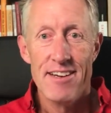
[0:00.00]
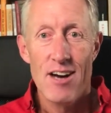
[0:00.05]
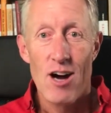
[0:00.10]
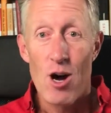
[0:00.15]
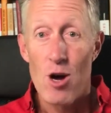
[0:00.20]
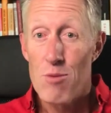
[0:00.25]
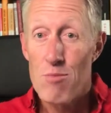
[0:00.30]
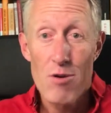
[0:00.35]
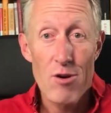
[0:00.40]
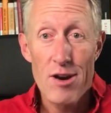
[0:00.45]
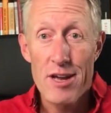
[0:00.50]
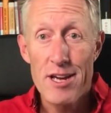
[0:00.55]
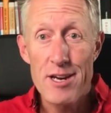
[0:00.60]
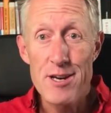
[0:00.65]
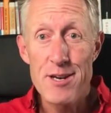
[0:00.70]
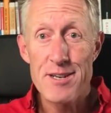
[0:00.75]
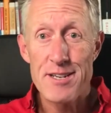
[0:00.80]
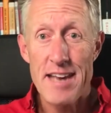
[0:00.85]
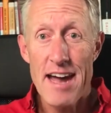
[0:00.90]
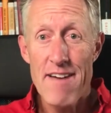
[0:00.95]
Onboarding a
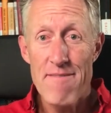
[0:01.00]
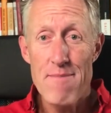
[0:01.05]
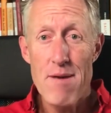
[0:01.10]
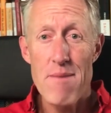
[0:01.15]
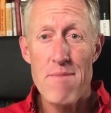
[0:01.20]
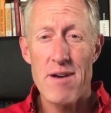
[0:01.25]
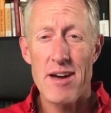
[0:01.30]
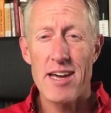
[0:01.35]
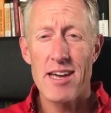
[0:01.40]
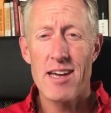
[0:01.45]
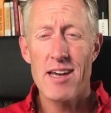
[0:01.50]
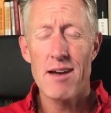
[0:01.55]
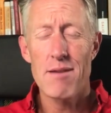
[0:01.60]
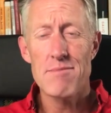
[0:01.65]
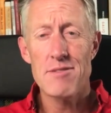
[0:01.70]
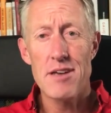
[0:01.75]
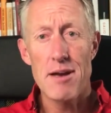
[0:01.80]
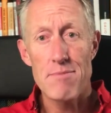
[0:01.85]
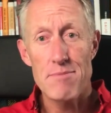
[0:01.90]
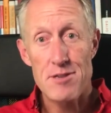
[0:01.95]
new staff member, it
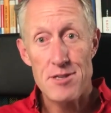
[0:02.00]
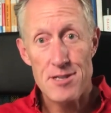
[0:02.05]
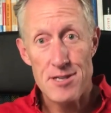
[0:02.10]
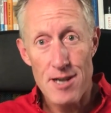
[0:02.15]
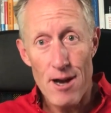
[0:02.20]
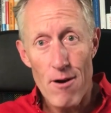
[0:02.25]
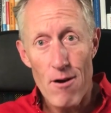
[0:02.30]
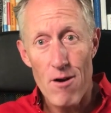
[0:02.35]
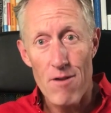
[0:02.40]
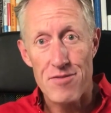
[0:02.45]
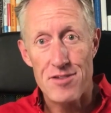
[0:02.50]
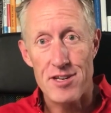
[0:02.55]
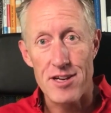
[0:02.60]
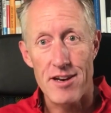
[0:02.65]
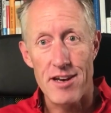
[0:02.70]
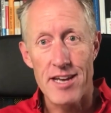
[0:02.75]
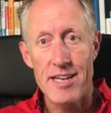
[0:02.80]
comes up so often,